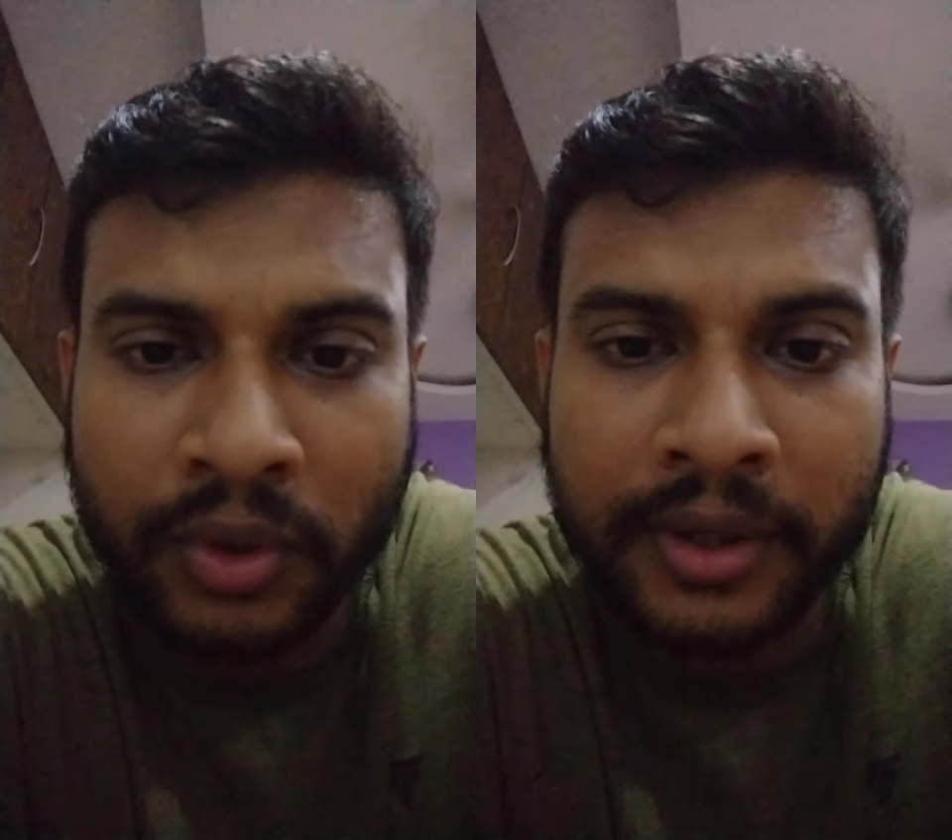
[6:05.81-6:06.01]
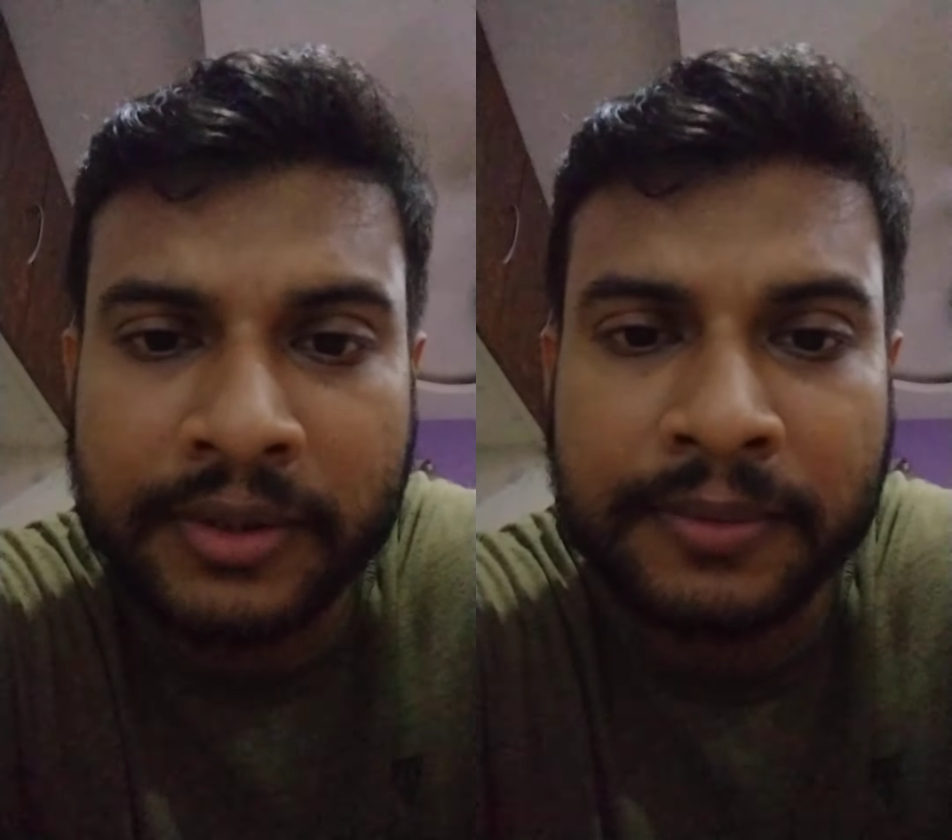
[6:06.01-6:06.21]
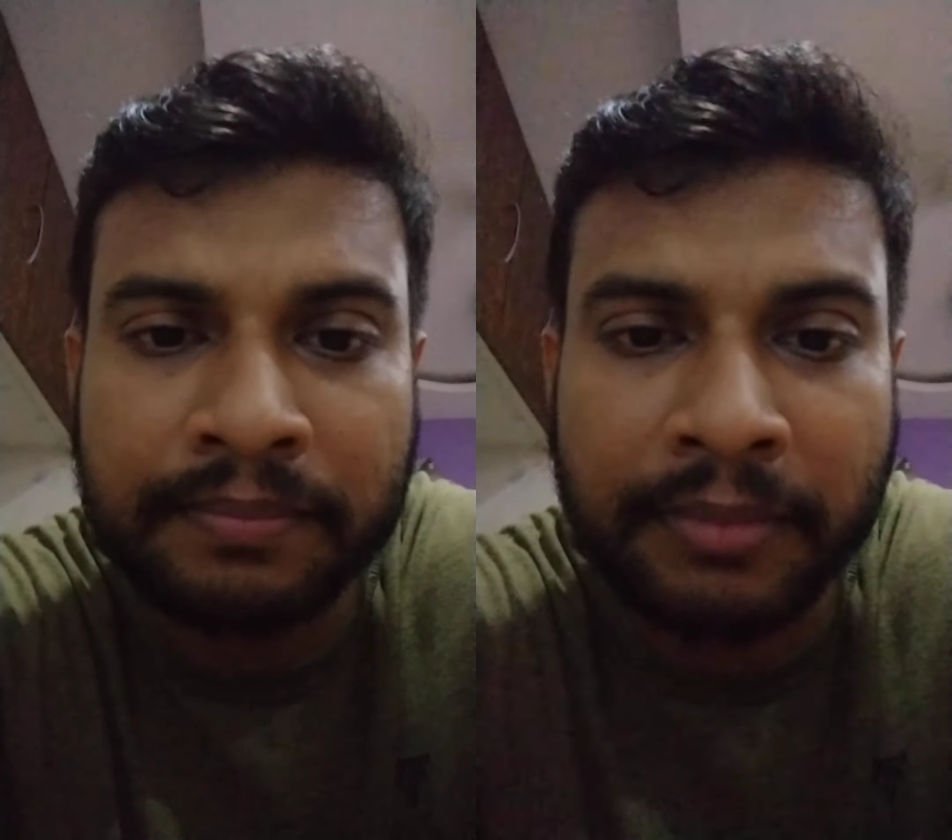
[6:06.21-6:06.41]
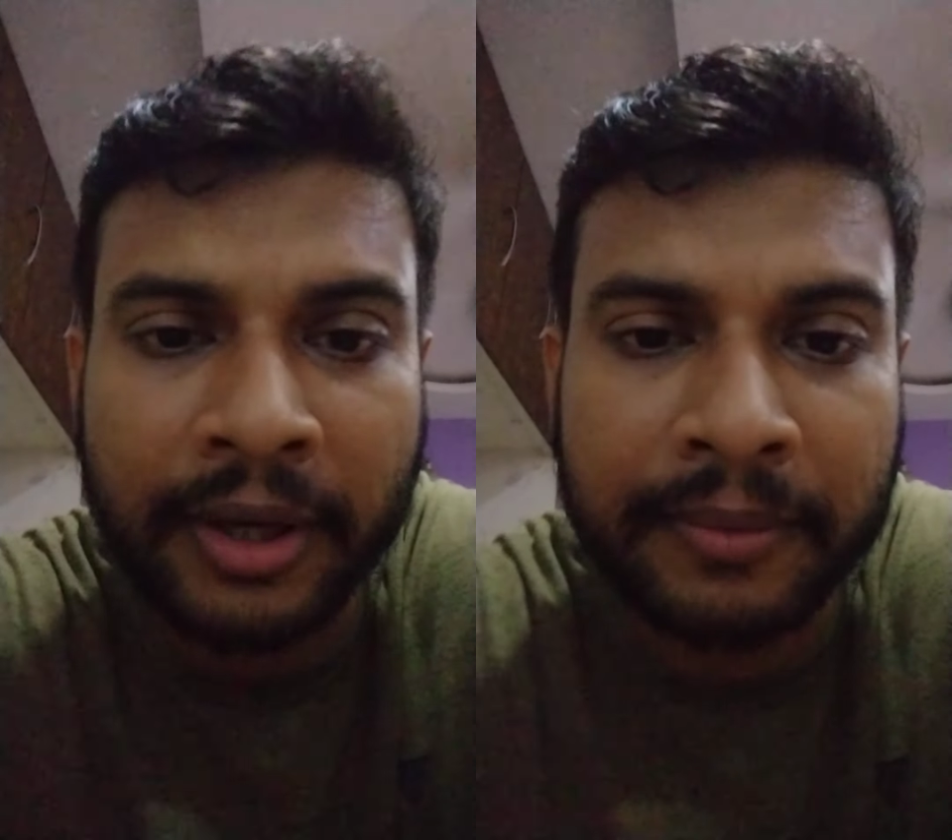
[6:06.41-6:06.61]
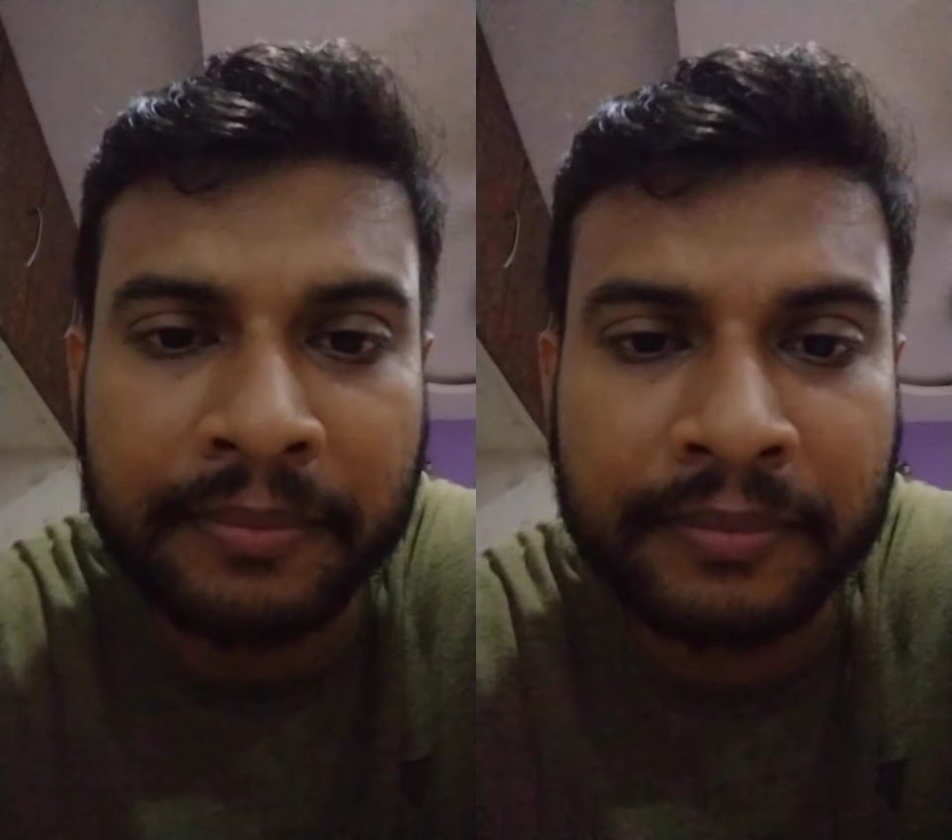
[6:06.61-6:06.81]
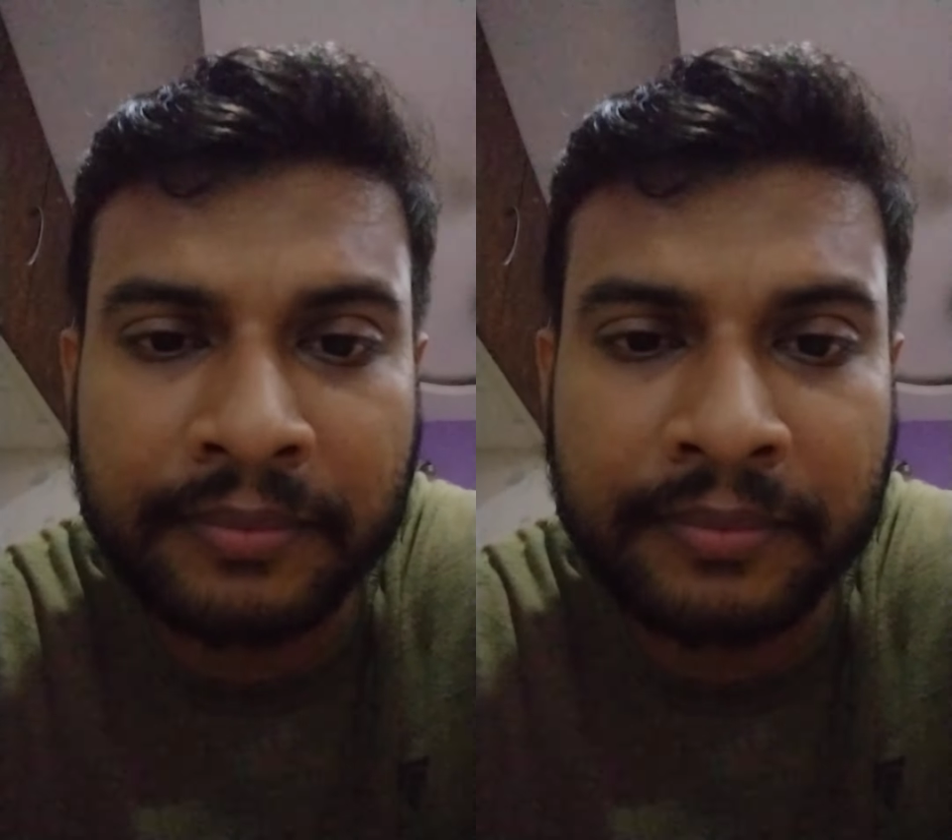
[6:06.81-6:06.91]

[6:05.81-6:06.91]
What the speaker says: you guys. Bye.